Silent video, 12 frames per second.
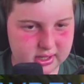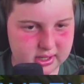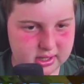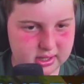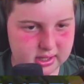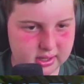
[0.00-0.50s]

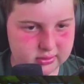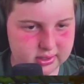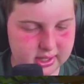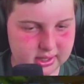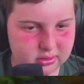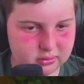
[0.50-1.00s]
And how to
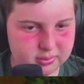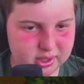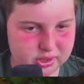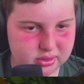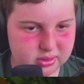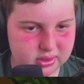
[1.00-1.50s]
get those
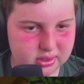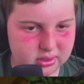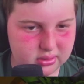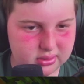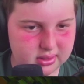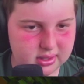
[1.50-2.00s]
pictures? You can
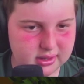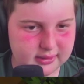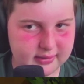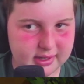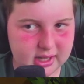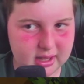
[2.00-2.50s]
use the
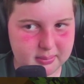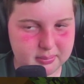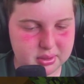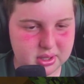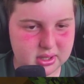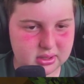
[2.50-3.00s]
Disneyland app.
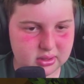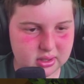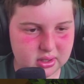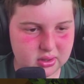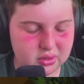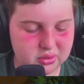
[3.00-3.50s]
Put in your
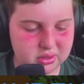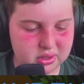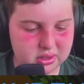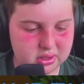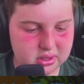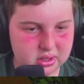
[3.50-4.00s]
code.
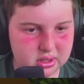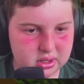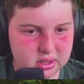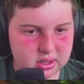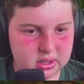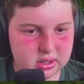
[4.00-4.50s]

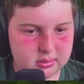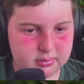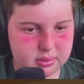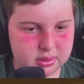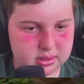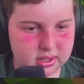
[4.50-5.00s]

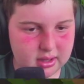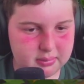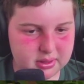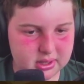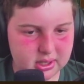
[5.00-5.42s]
Type in the